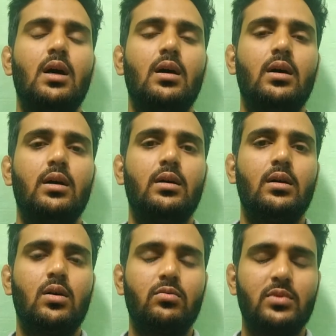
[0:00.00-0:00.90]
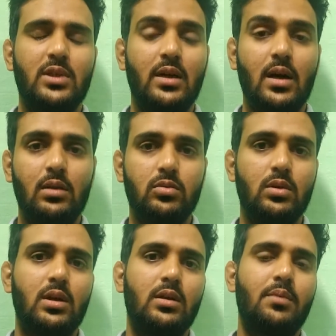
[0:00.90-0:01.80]
Along with that, I
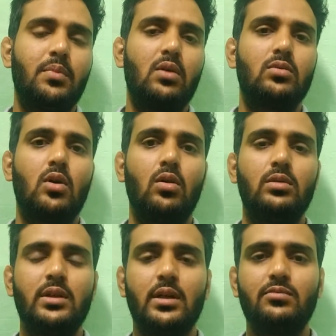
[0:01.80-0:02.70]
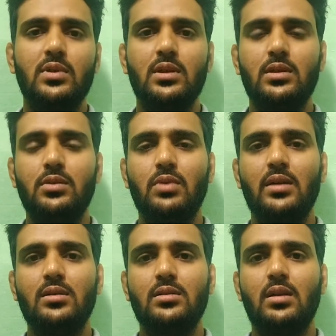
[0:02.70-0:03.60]
also learned about all the networking
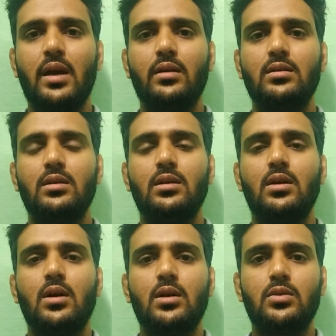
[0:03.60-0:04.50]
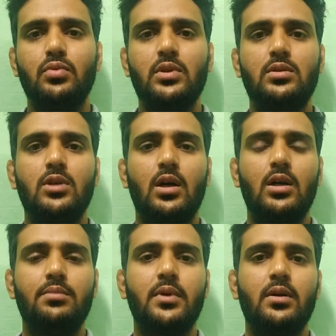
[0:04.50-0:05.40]
devices like switch,
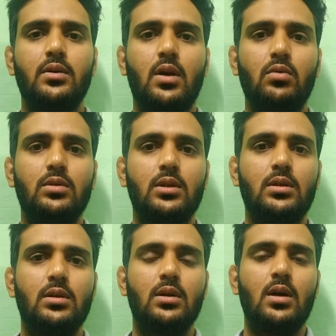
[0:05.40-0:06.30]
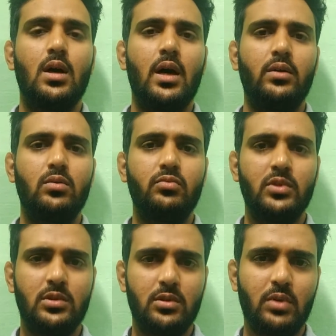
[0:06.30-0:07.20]
hub, router. I know
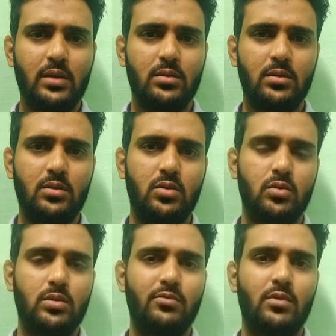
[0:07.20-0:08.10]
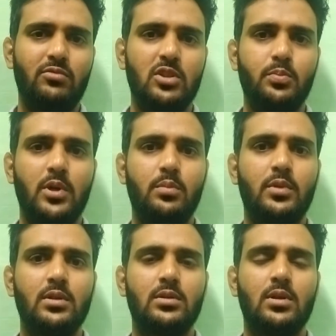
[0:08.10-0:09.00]
which device is used for which
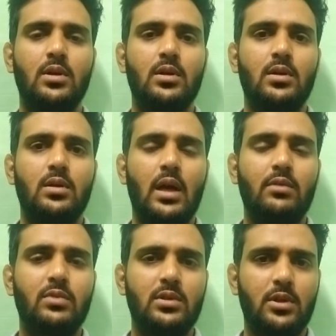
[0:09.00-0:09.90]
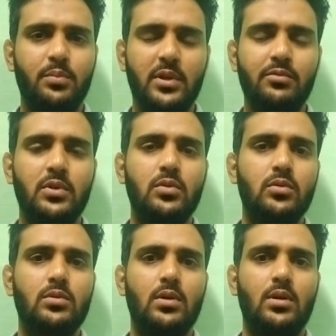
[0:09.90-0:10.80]
purpose. Like for simply we
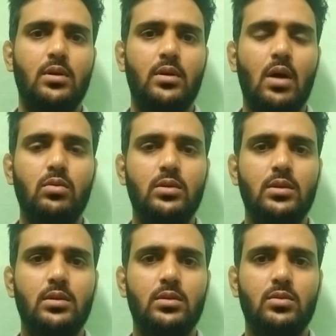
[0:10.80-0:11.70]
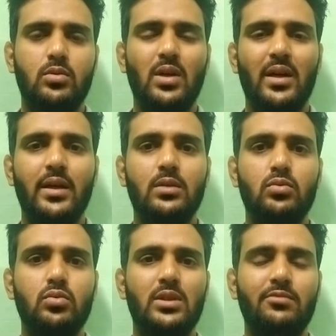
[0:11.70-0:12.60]
use a router to connect
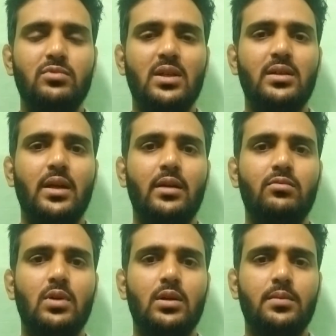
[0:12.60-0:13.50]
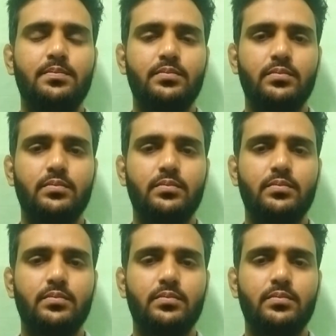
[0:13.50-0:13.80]
to different network.